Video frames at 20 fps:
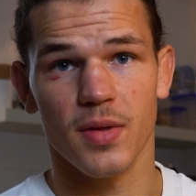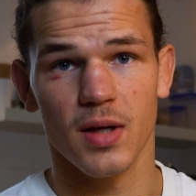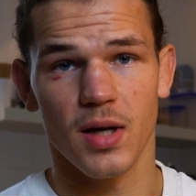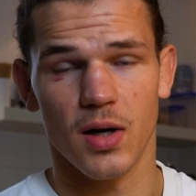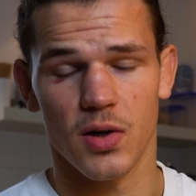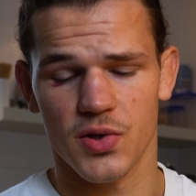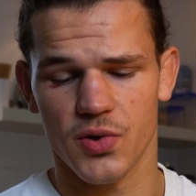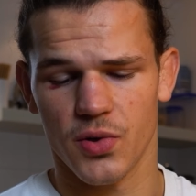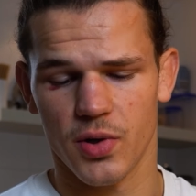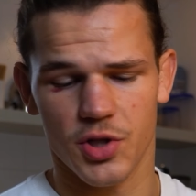
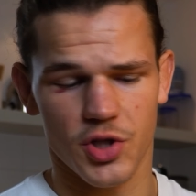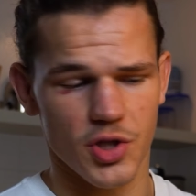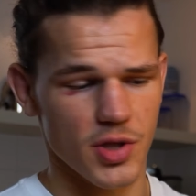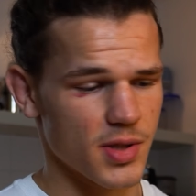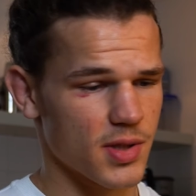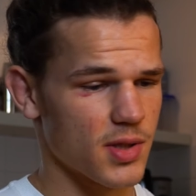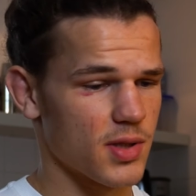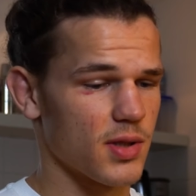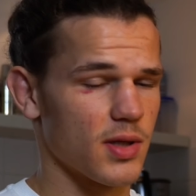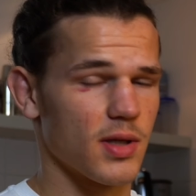Also, I
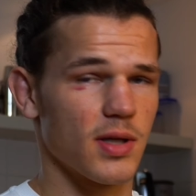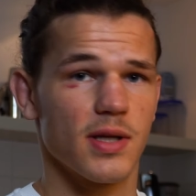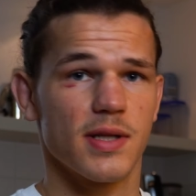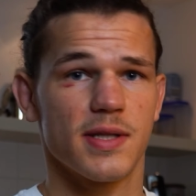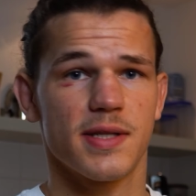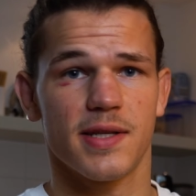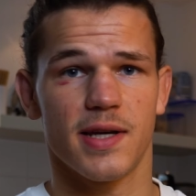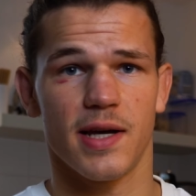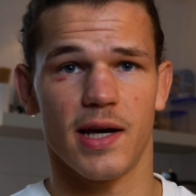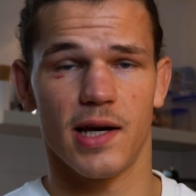just
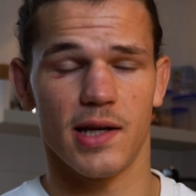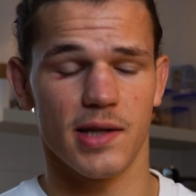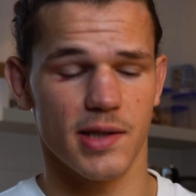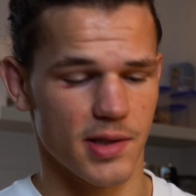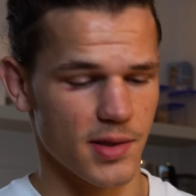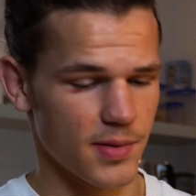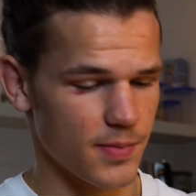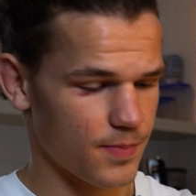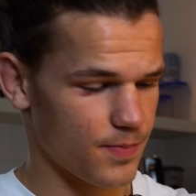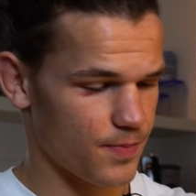
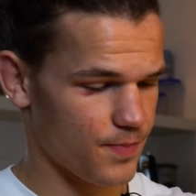scanned